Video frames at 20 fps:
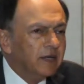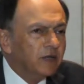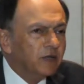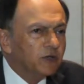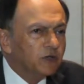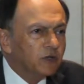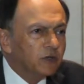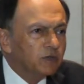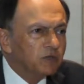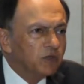in
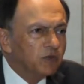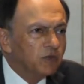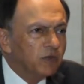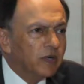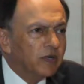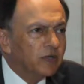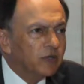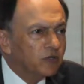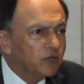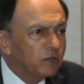terms of
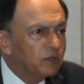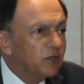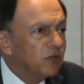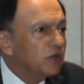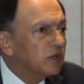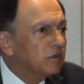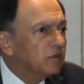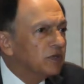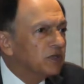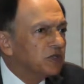where they should be
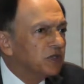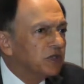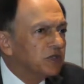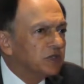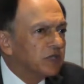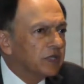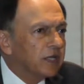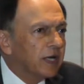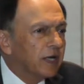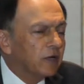doing
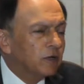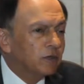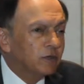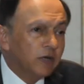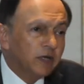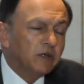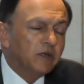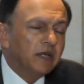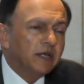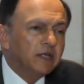business and how to
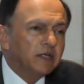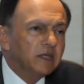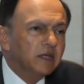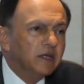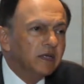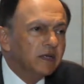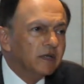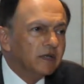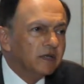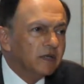regulate
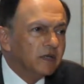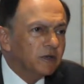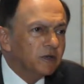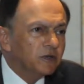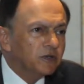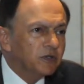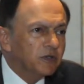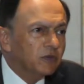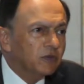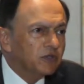the
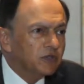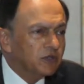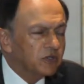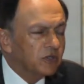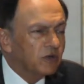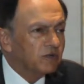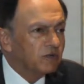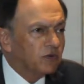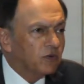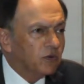industry, which
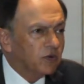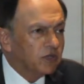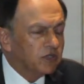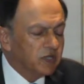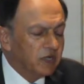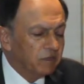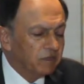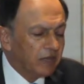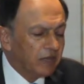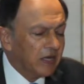is, of course,